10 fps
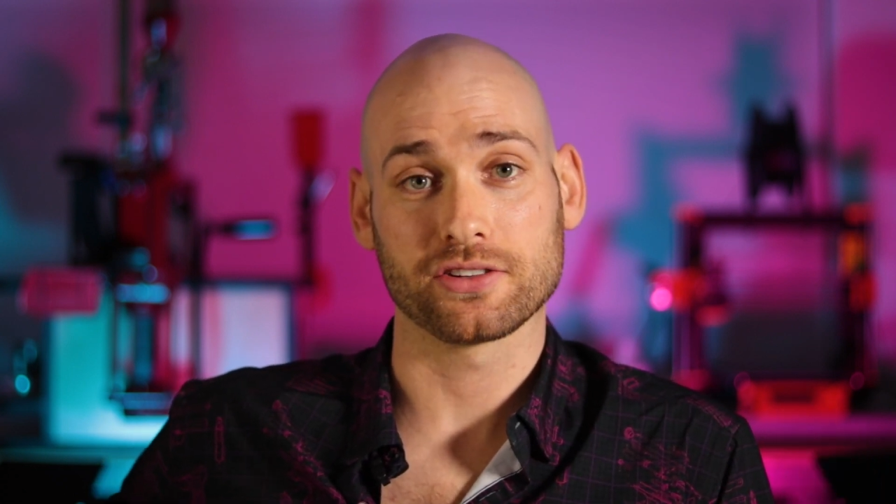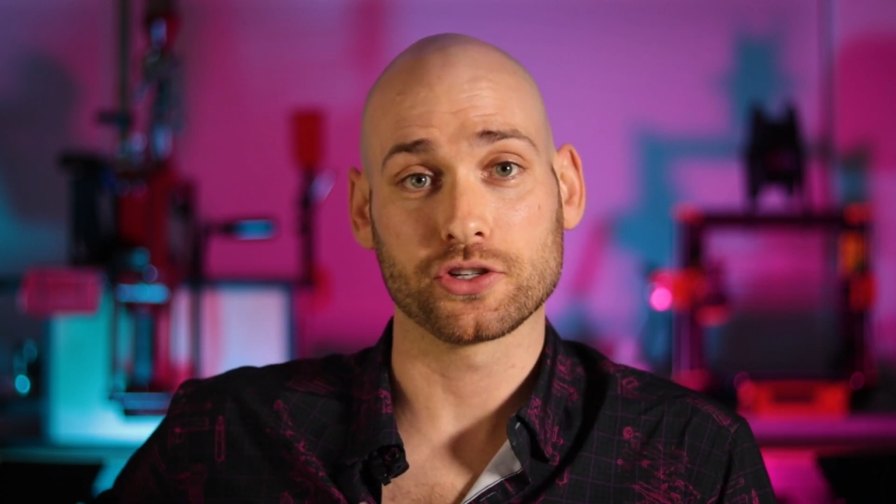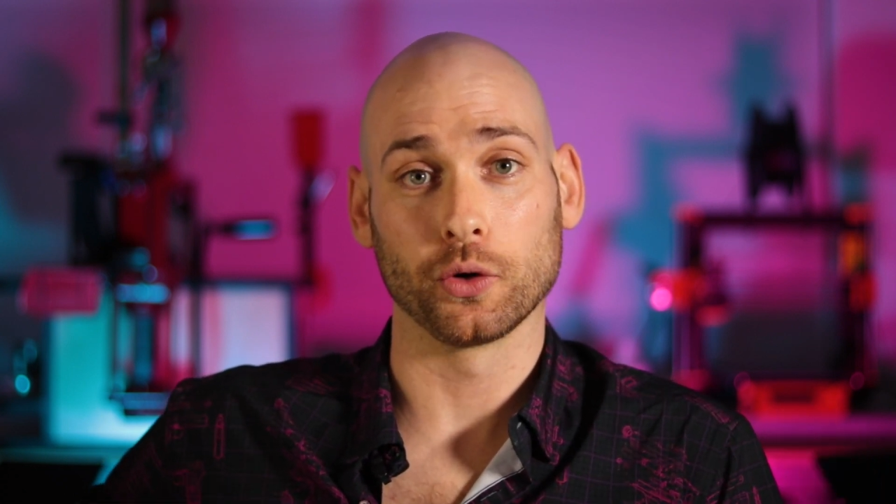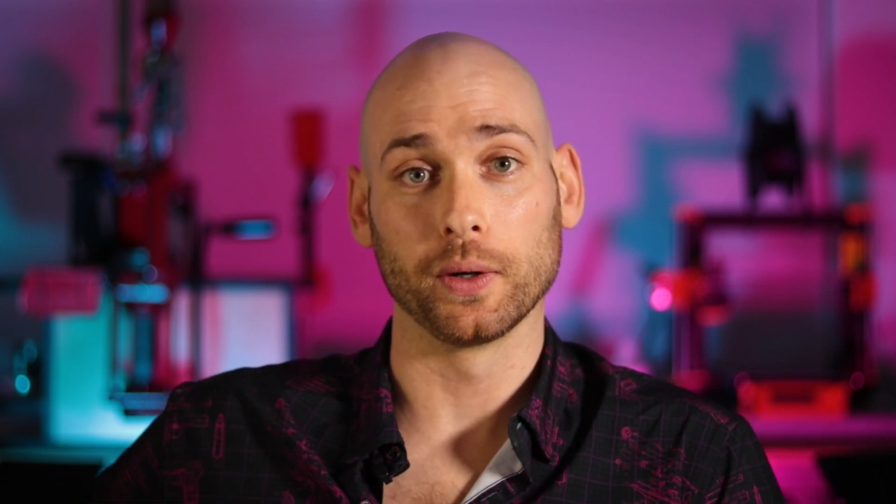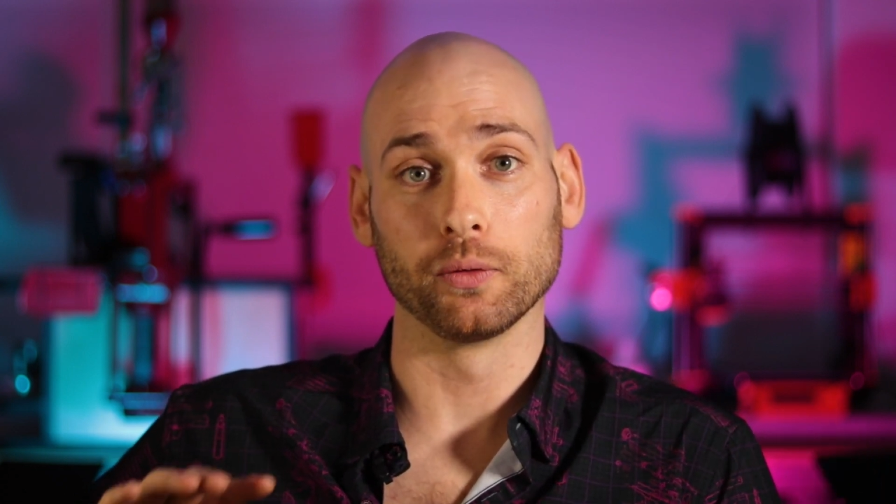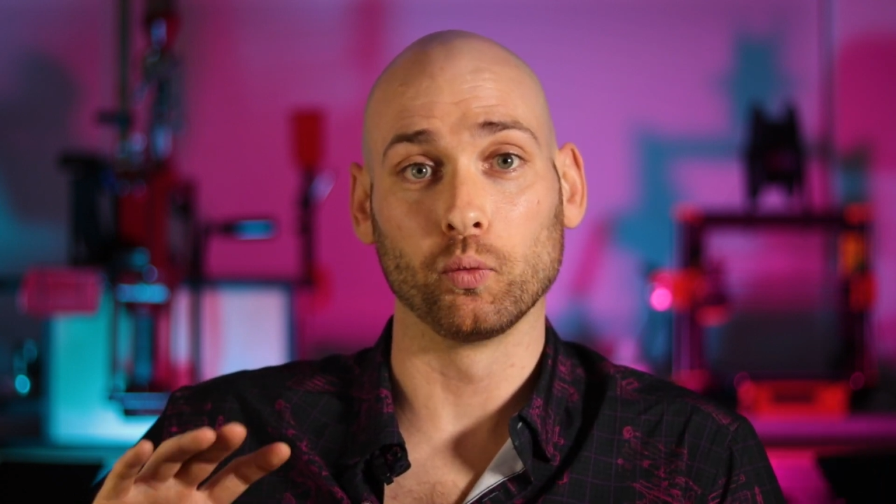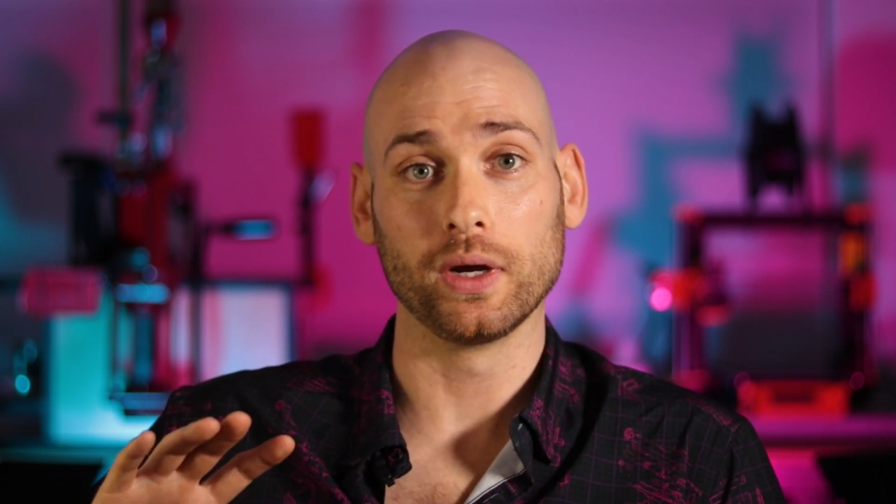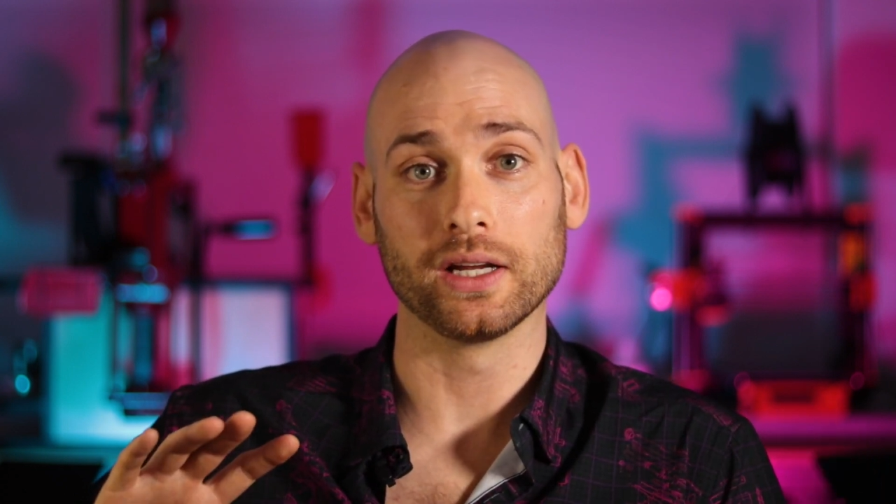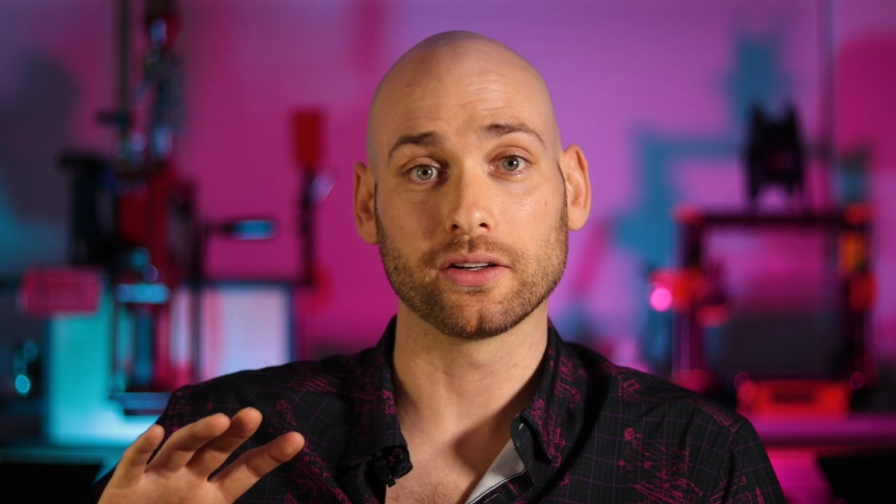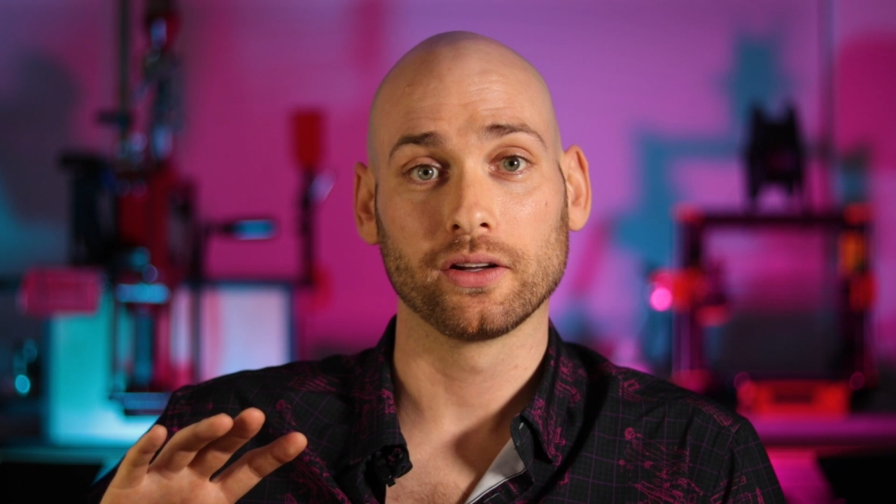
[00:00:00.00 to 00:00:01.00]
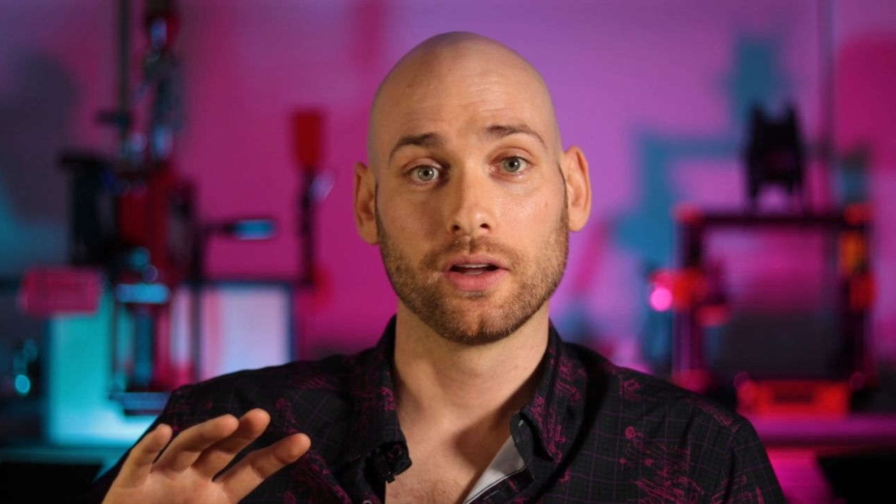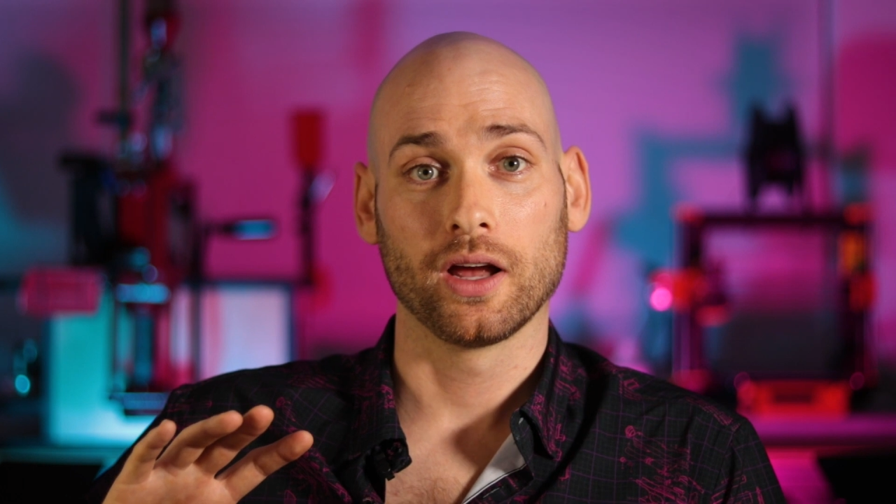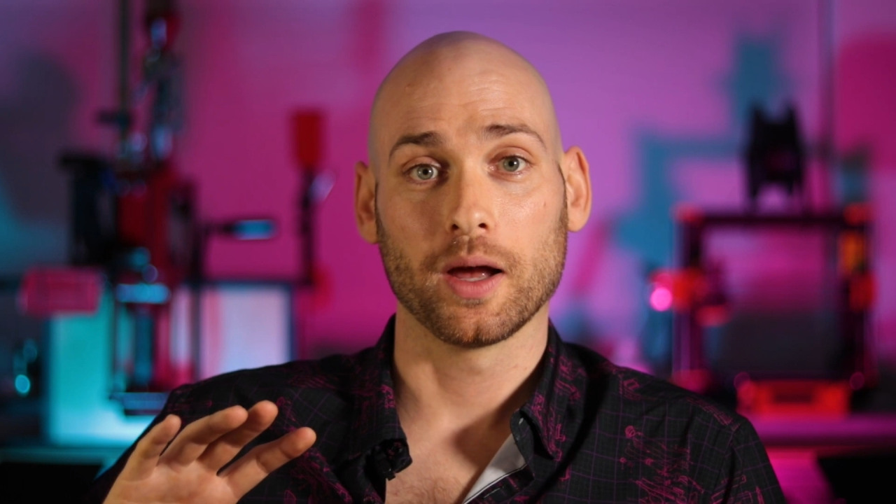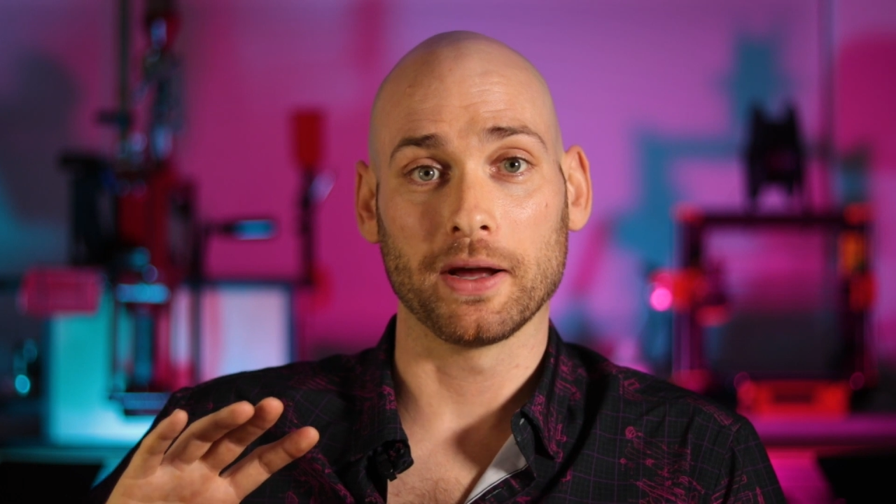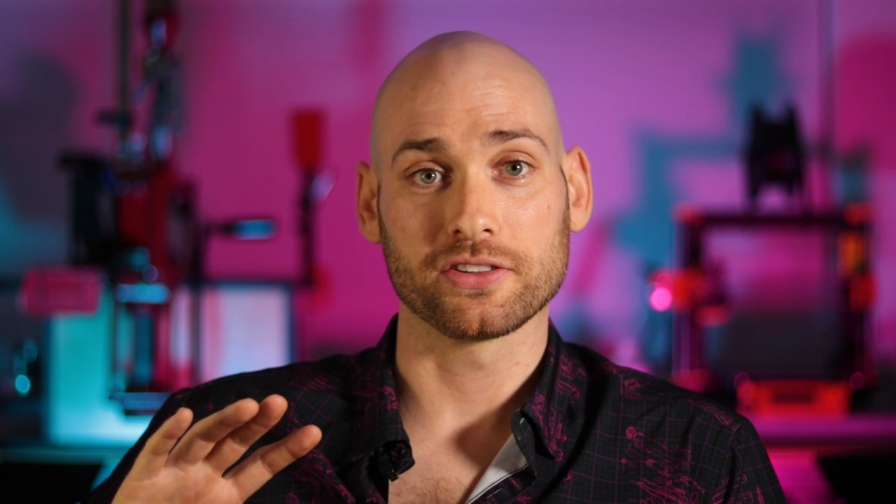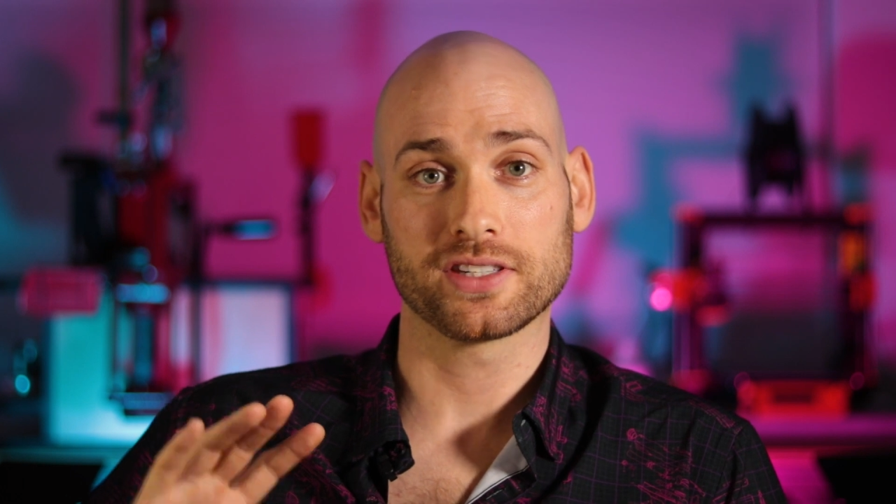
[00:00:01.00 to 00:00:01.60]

So it went about